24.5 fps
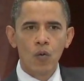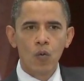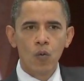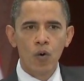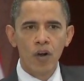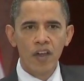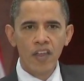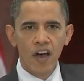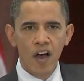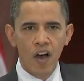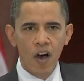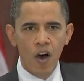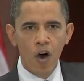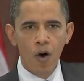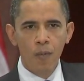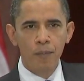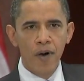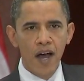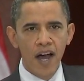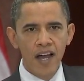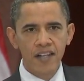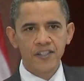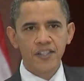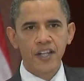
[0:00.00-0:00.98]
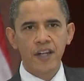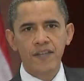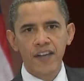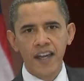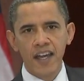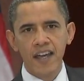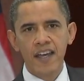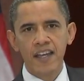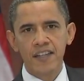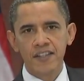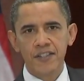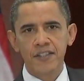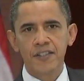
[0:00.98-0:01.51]
with a whole bunch of
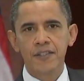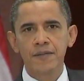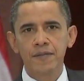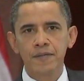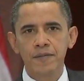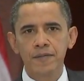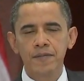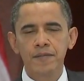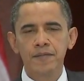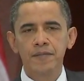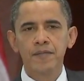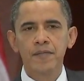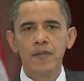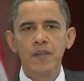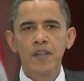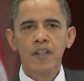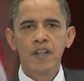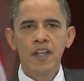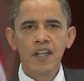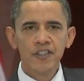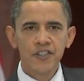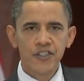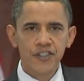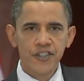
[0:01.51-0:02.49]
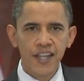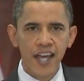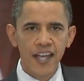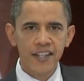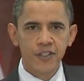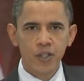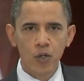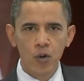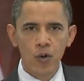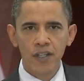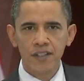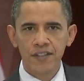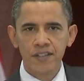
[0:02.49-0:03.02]
his
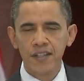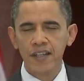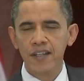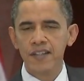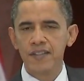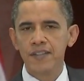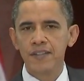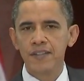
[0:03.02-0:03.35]
constituencies,